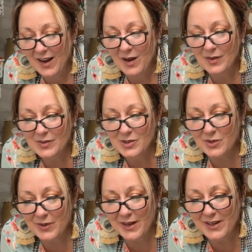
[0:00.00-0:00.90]
Oh,
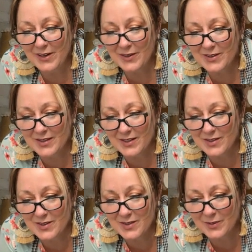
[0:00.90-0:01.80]
Joy, you're such
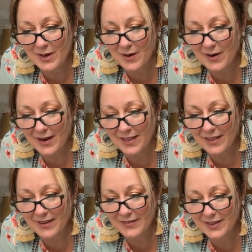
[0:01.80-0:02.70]
a sweetheart. I
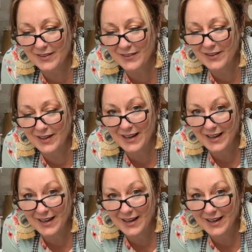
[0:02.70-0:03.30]
love you.